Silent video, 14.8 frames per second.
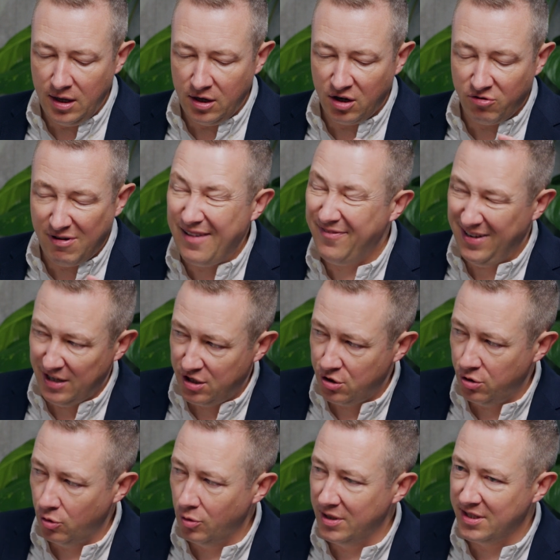graphics
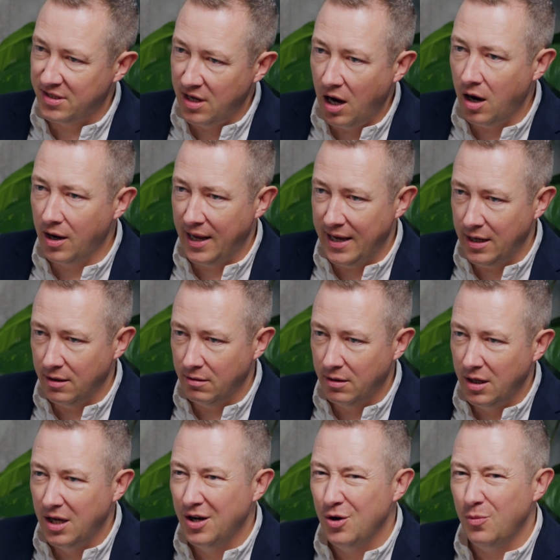tool is DALL-E,
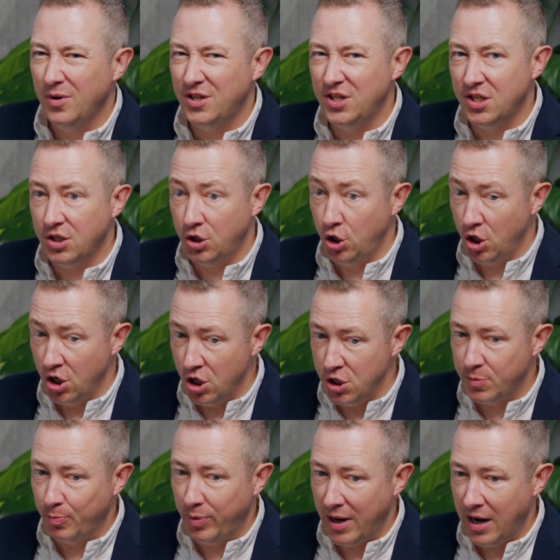which is
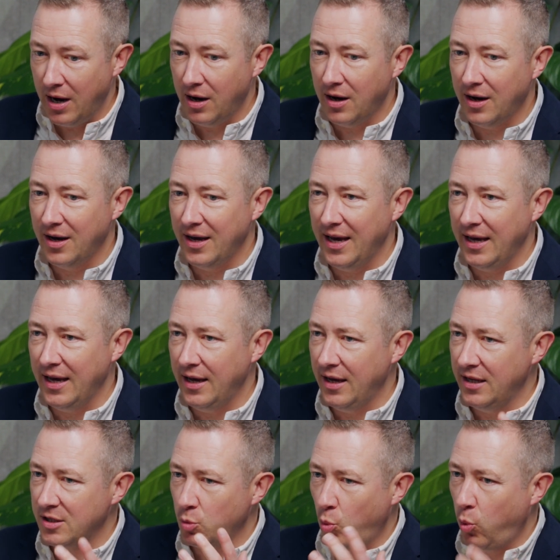good, but
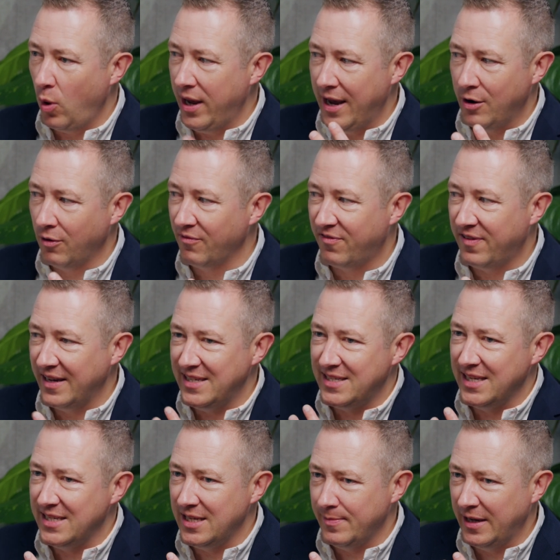it's weird on
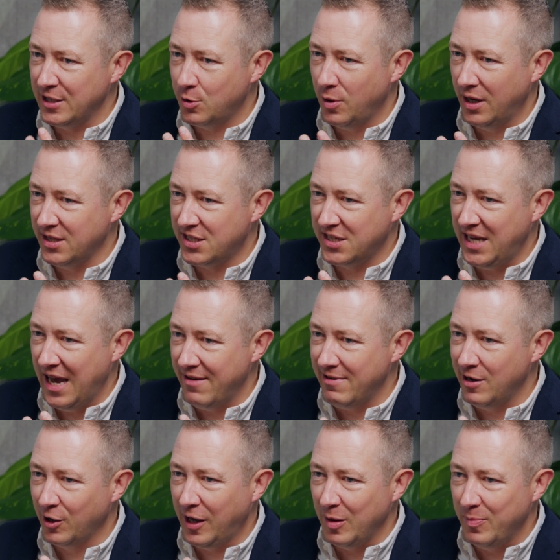faces. It makes quite scary
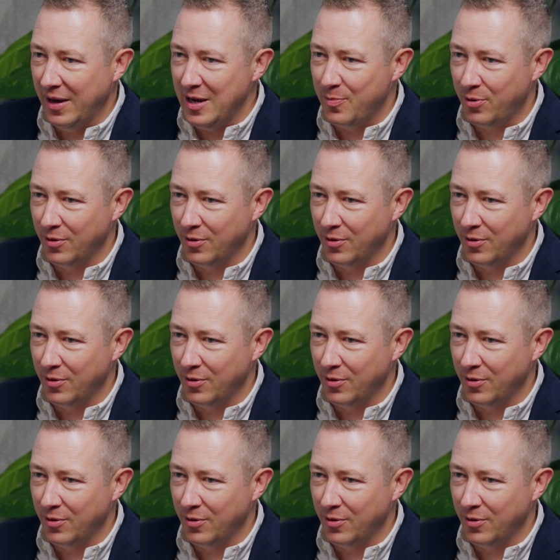looking people.